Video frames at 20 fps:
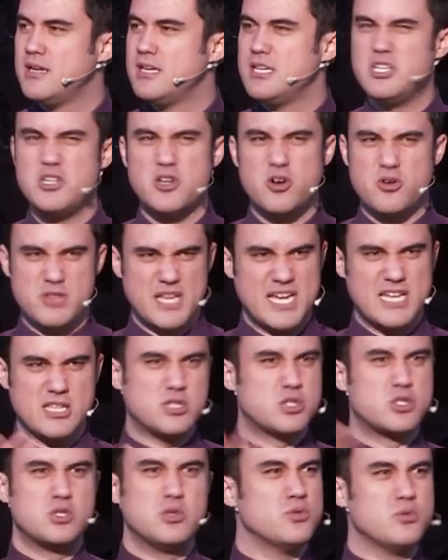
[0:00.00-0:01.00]
You know, like,
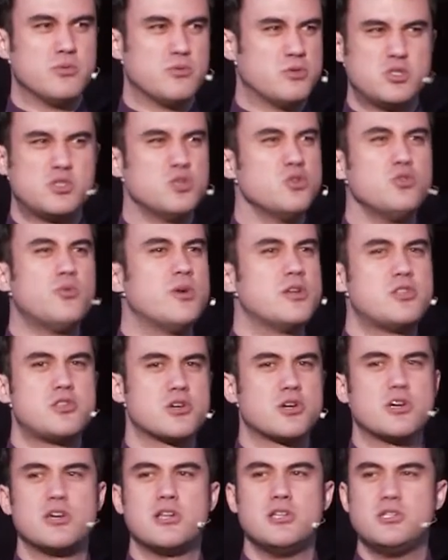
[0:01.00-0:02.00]
do what
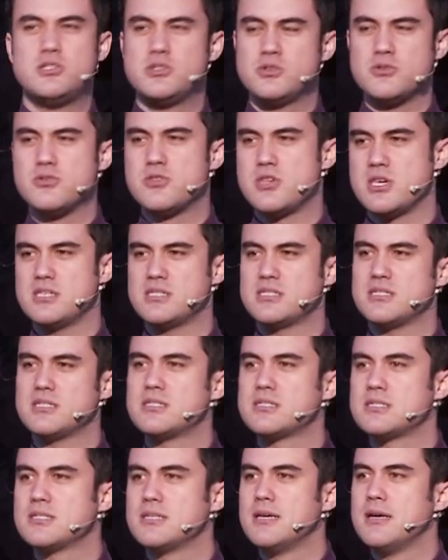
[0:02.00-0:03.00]
you're going to do,
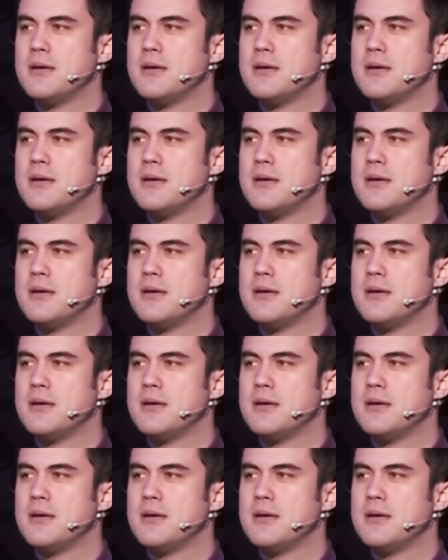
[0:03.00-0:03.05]
Jesus.